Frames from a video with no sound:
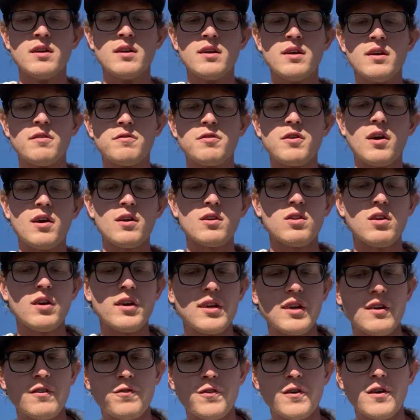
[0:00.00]
If you are
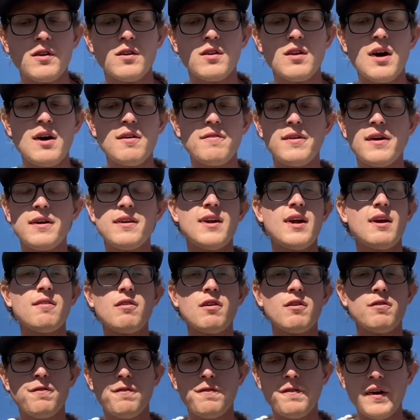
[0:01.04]
looking for a love that never
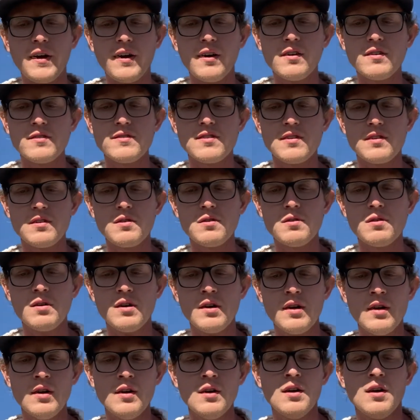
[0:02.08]
fails you,
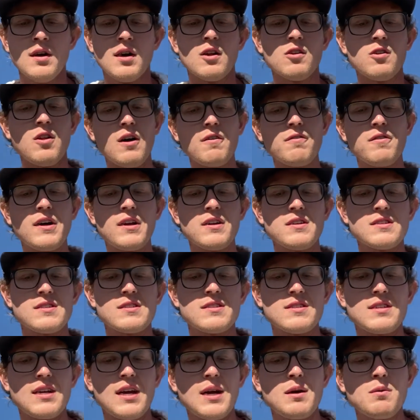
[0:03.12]
a love that is
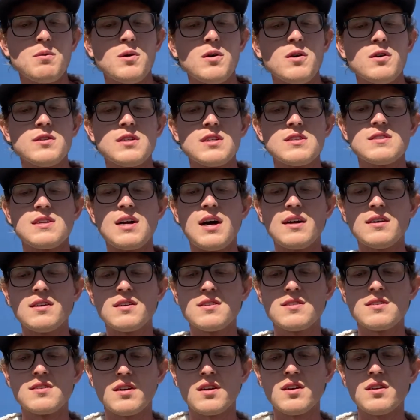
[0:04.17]
stable, does not
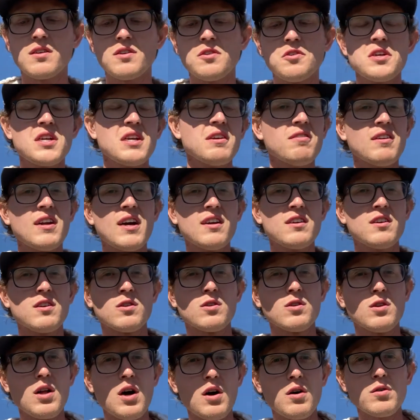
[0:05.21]
desert you, even at your
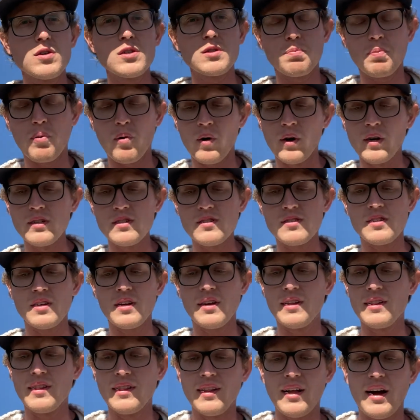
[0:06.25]
lowest points
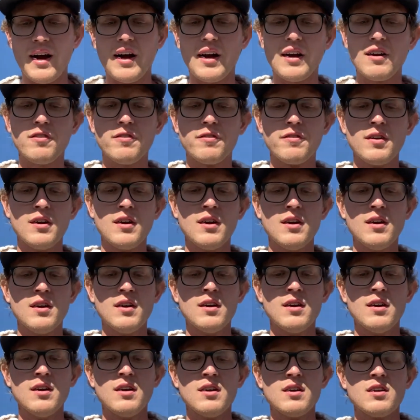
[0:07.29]
in life,
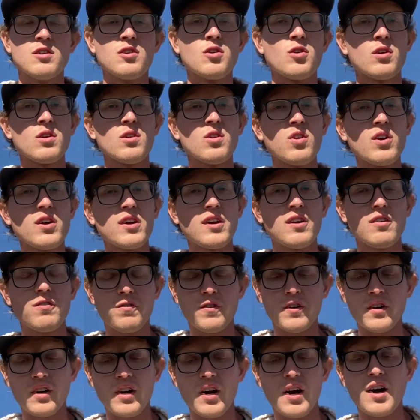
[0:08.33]
you are looking
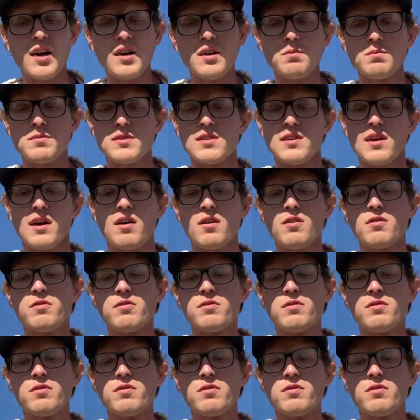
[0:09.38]
for God Himself,